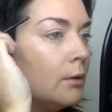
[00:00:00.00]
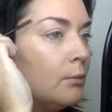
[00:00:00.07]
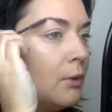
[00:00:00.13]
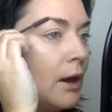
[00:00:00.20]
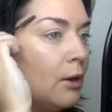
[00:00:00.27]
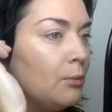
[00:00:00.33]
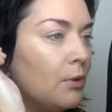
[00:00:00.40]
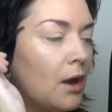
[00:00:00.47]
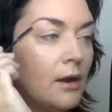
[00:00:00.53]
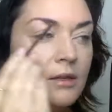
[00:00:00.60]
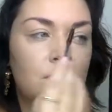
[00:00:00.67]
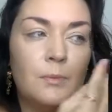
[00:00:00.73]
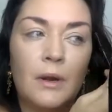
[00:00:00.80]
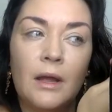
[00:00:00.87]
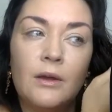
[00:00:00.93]
brow
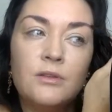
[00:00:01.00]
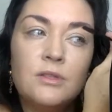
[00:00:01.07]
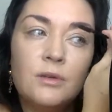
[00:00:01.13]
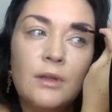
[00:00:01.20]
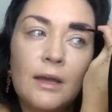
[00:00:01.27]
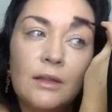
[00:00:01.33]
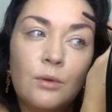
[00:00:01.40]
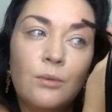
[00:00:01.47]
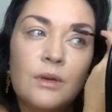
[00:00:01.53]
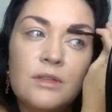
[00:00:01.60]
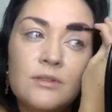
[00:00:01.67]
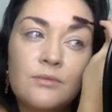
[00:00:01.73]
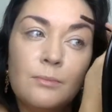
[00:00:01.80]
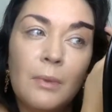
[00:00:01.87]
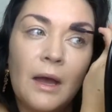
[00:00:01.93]
products, but I also like the
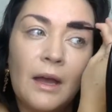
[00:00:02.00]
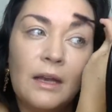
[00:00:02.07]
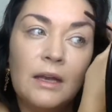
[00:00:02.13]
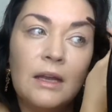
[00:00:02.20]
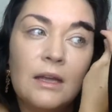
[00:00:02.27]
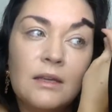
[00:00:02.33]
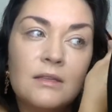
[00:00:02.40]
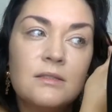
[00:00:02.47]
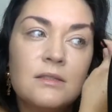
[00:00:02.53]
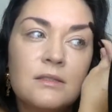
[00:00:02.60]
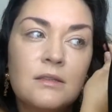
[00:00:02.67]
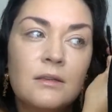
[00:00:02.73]
ones by NYX.